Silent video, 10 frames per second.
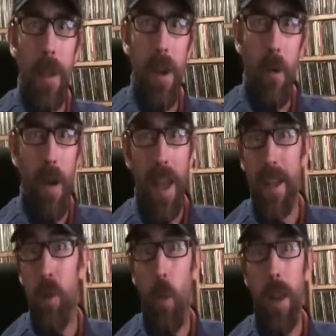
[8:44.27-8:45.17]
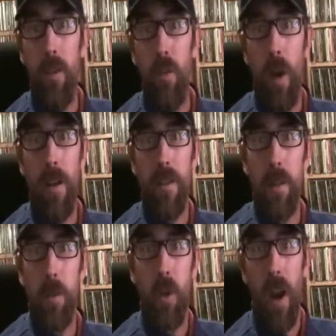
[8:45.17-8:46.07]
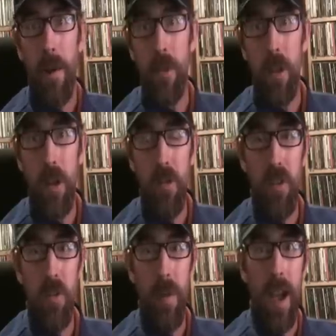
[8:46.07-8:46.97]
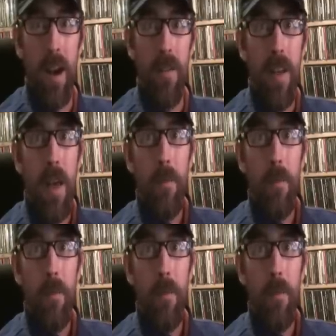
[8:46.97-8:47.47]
But you know what? I got 2,200 subscribers on YouTube now.